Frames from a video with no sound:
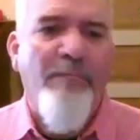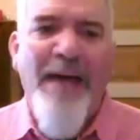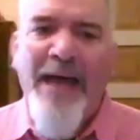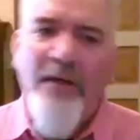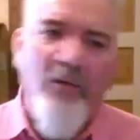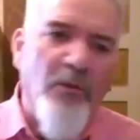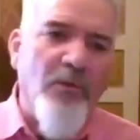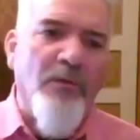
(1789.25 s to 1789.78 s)

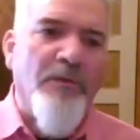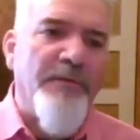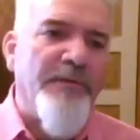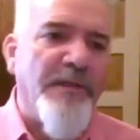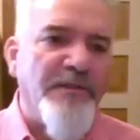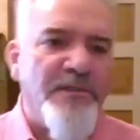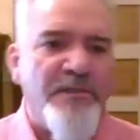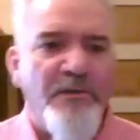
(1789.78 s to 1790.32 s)
battle
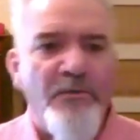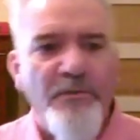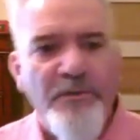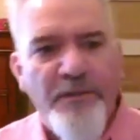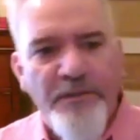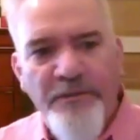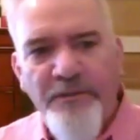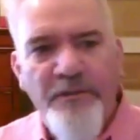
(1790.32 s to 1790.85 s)

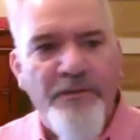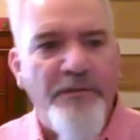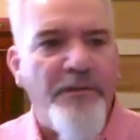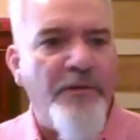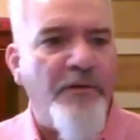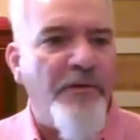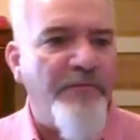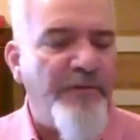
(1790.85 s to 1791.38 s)
that you know,